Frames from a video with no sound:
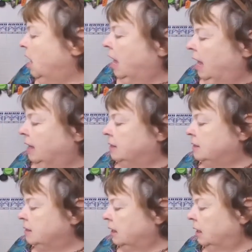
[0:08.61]

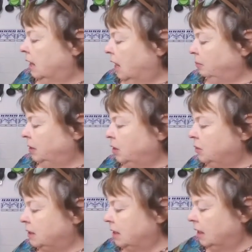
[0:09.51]
and I'm
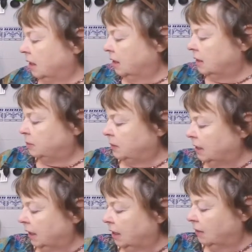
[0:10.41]
using this
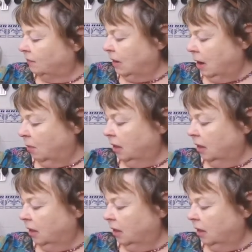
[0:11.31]
particular flour,